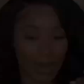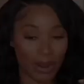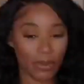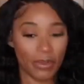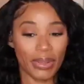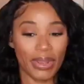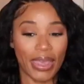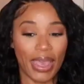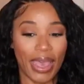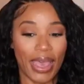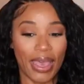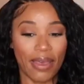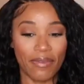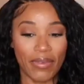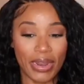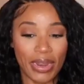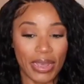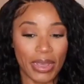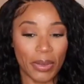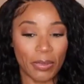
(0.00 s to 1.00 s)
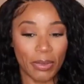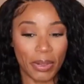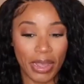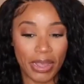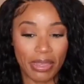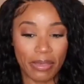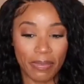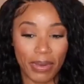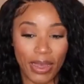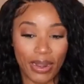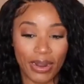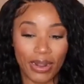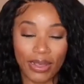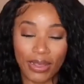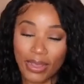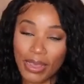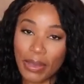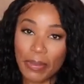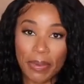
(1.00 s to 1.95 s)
I don't really have any complaints about it.